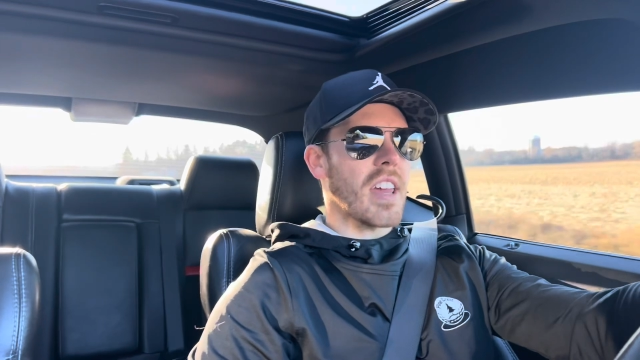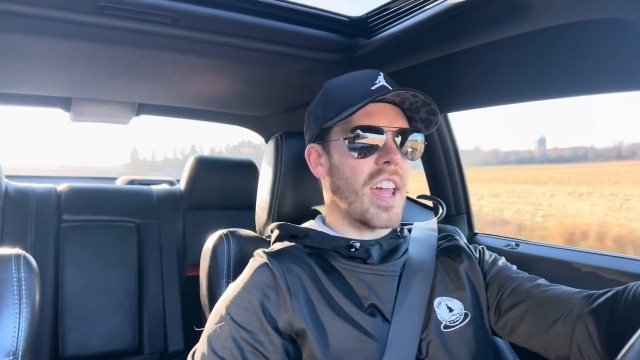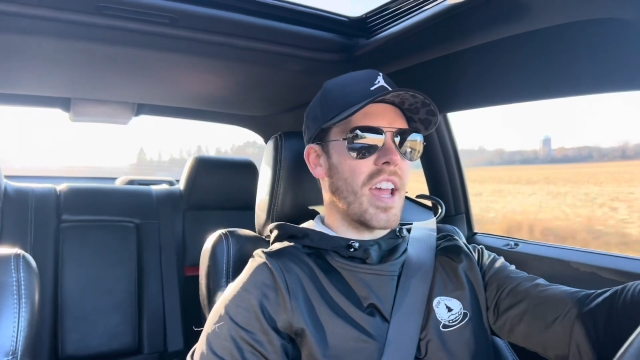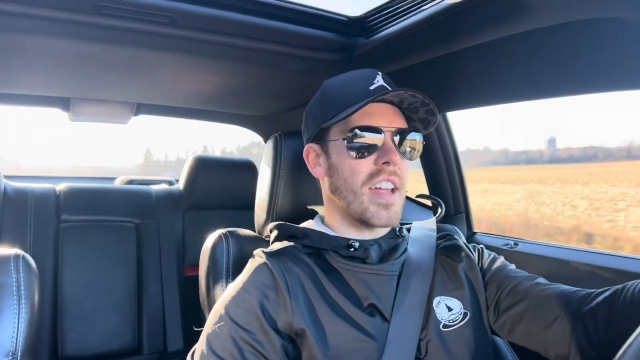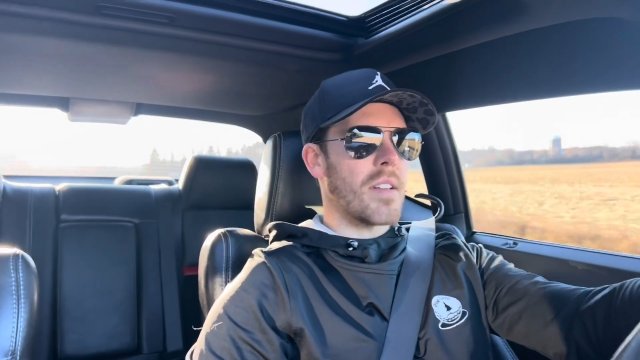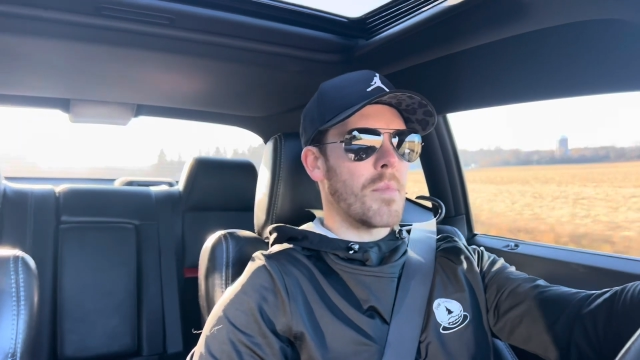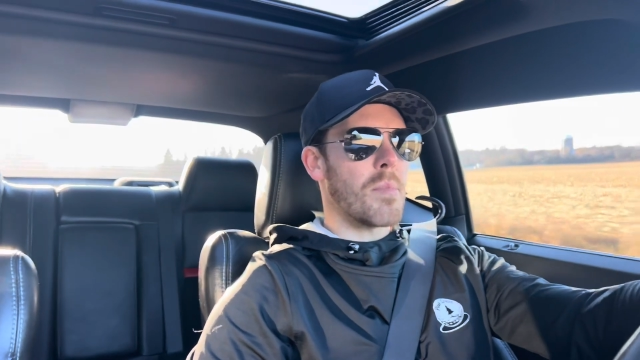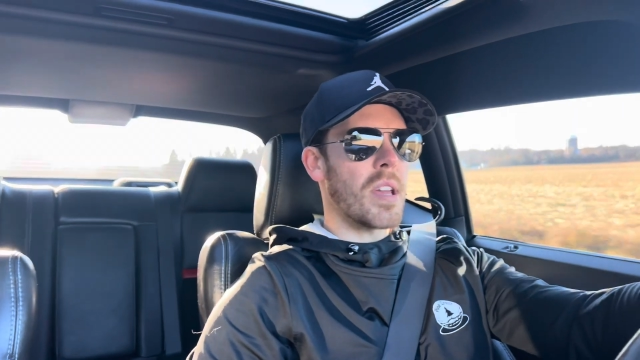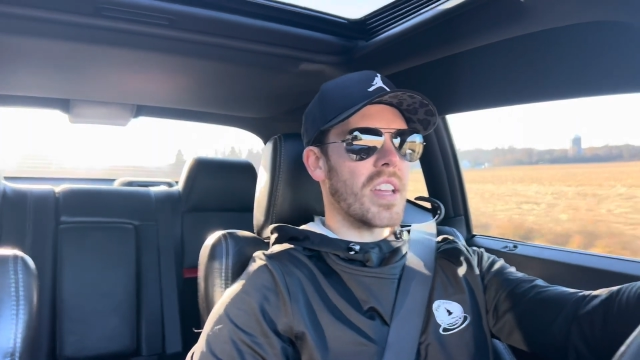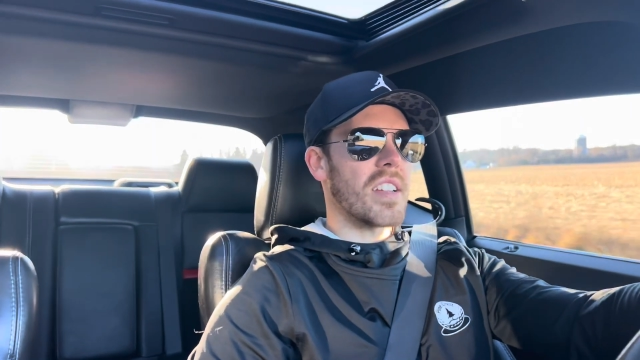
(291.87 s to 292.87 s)
can't
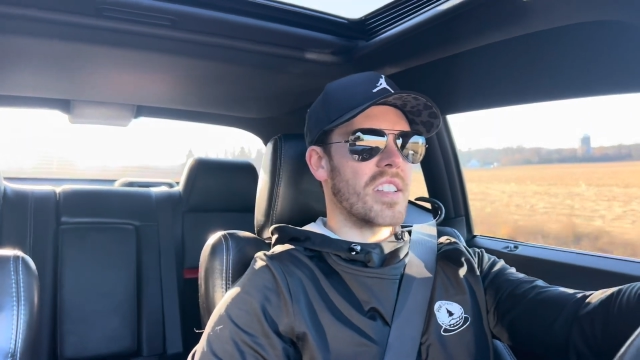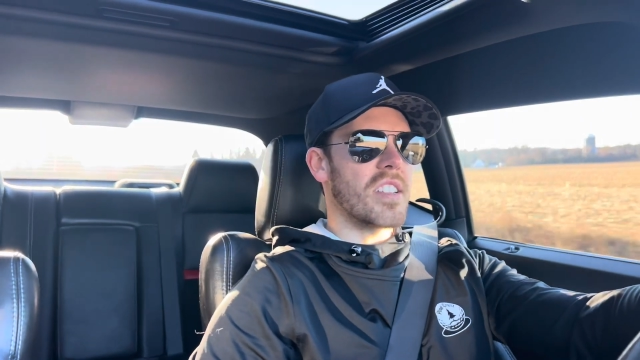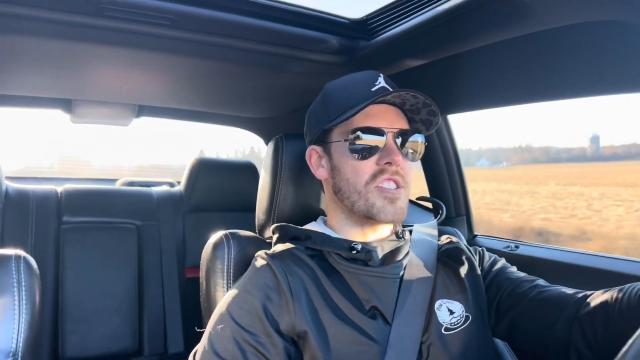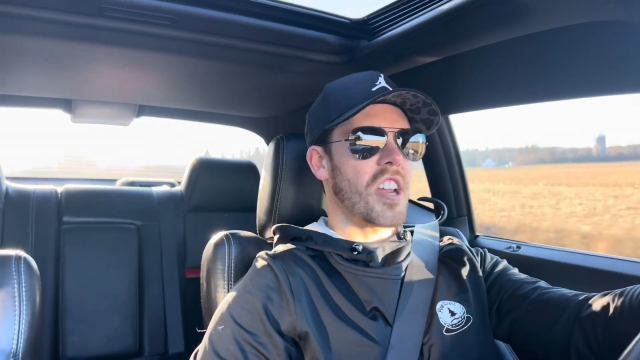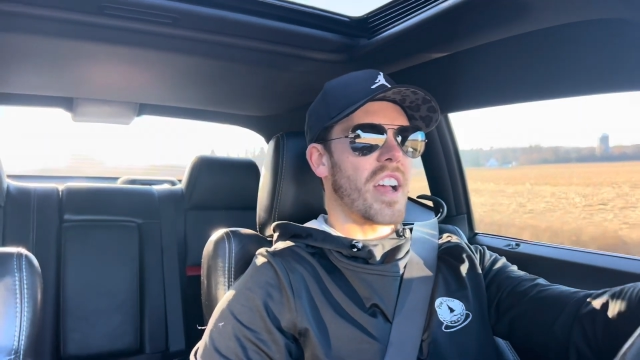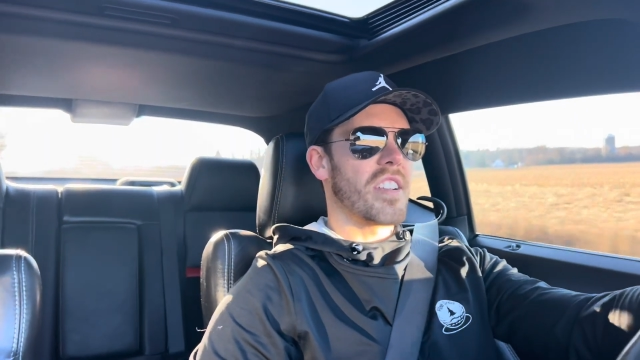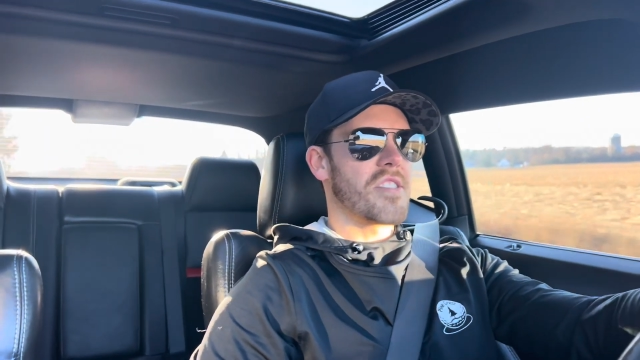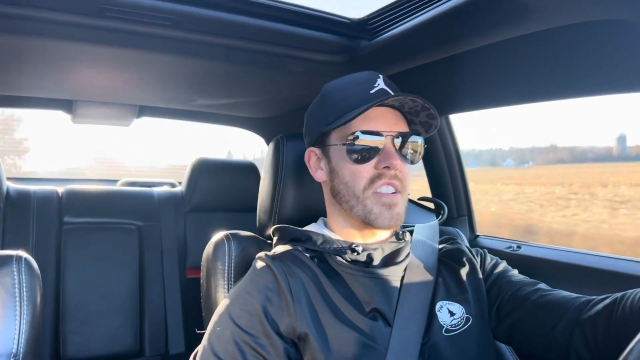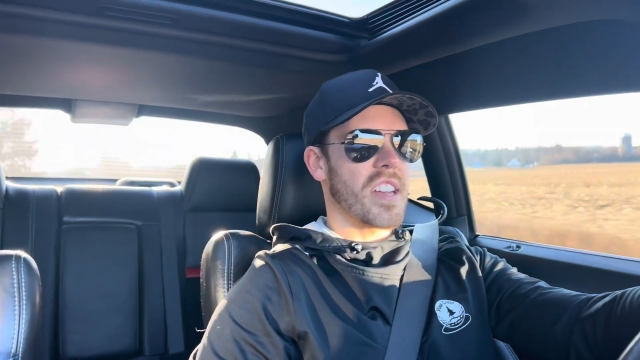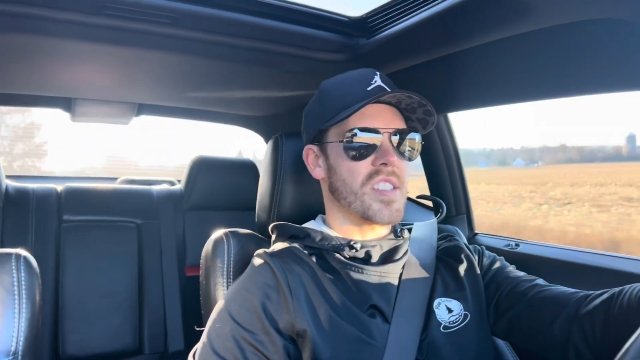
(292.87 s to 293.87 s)
beat the
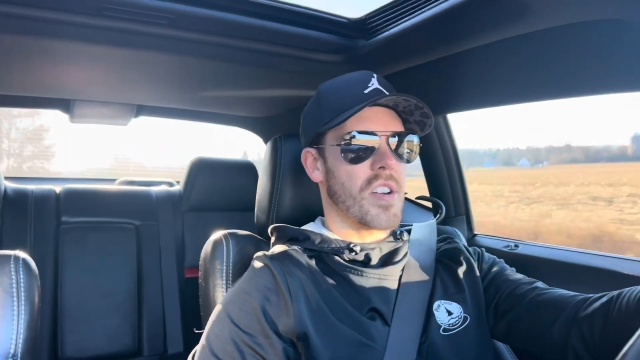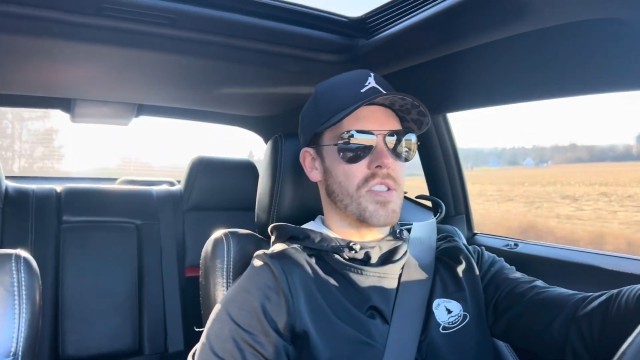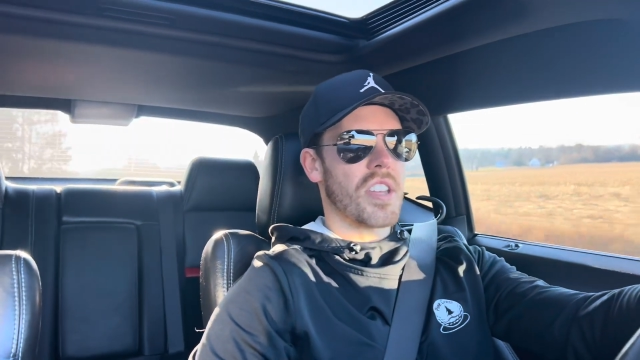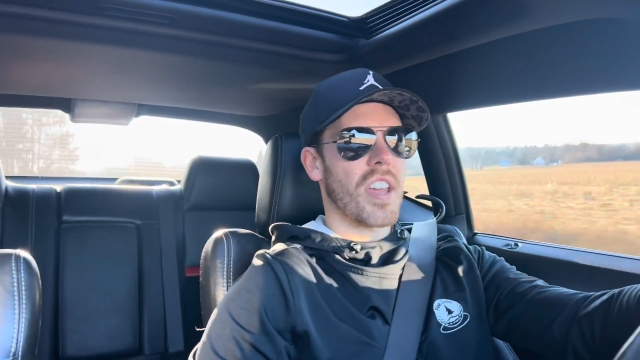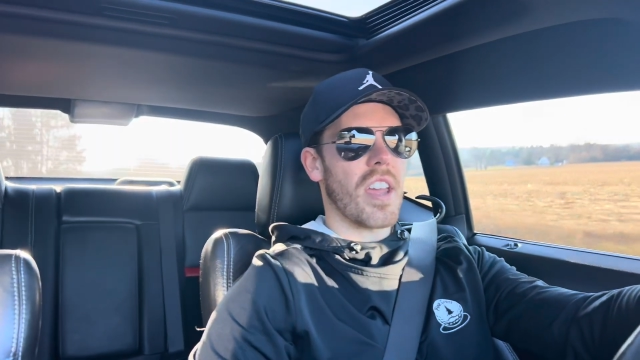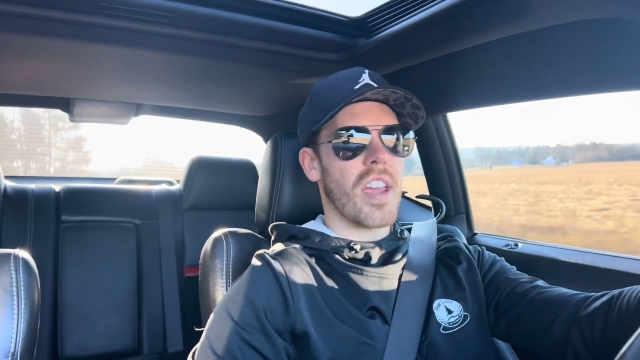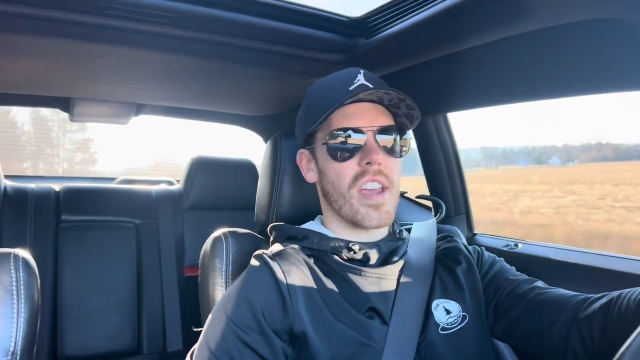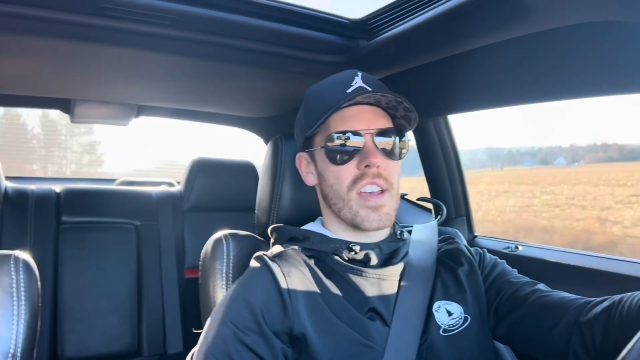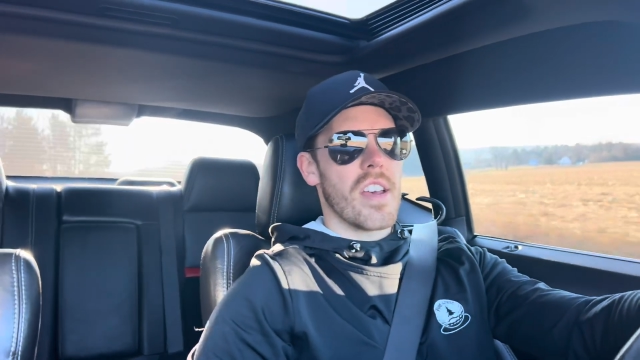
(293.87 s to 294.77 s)
Challenger SRT